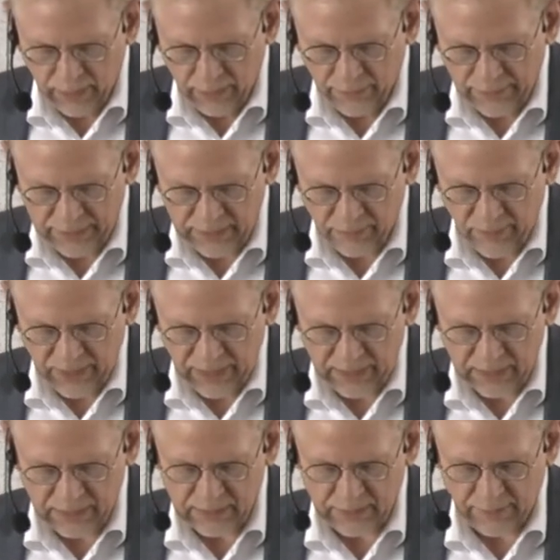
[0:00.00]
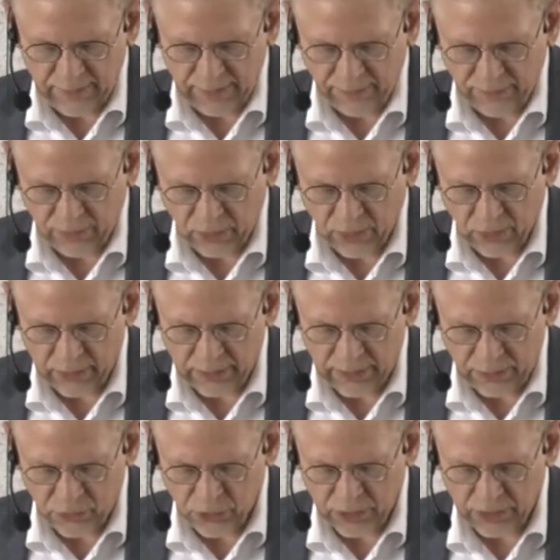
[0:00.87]
This means that the
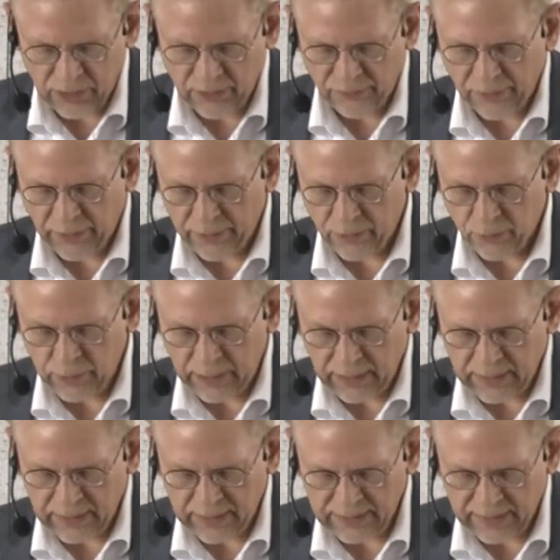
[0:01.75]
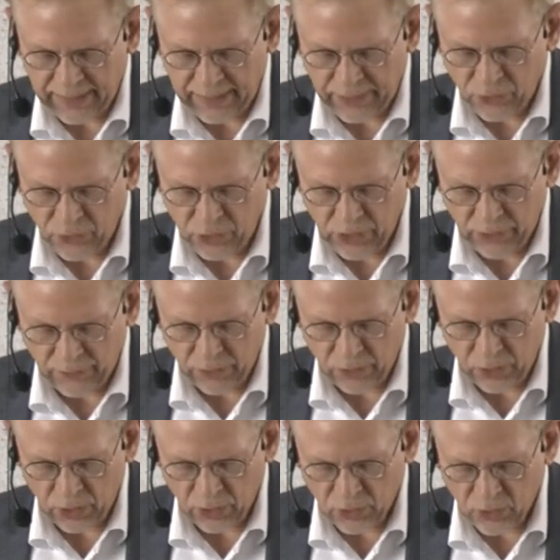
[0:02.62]
conditions for the realization of a
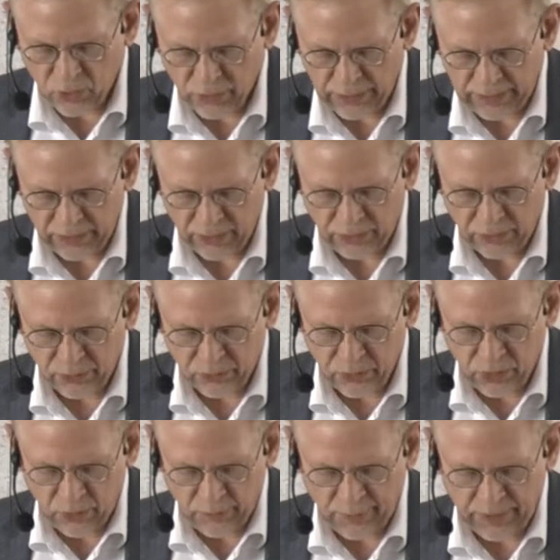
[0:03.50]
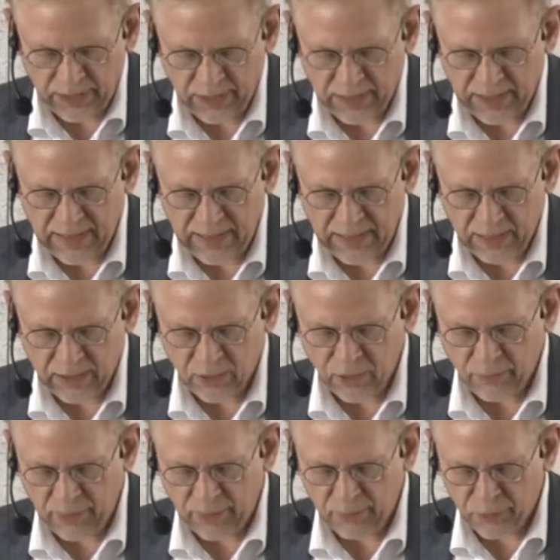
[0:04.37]
concrete utopia need
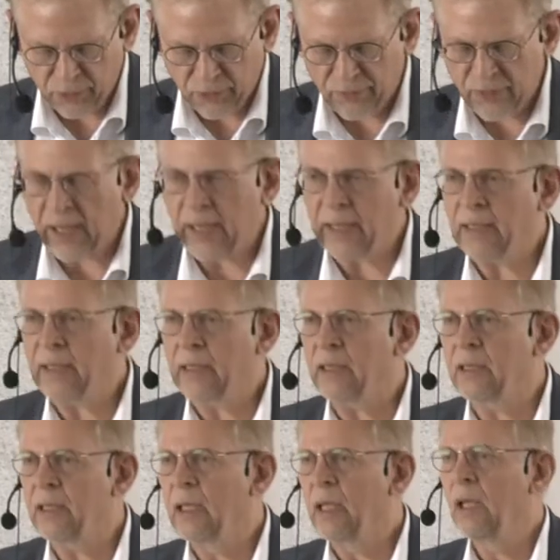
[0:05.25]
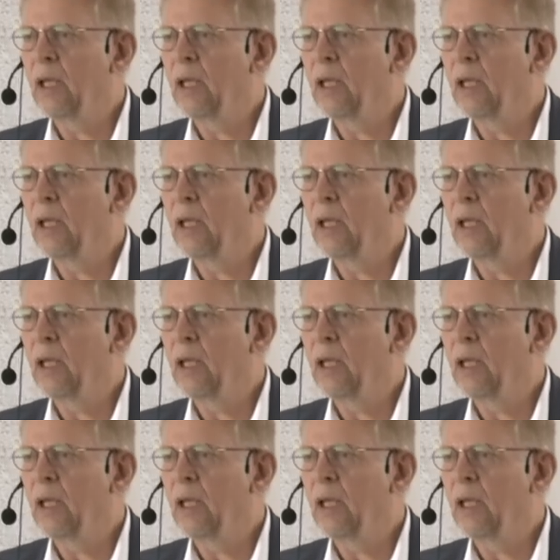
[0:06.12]
to be provided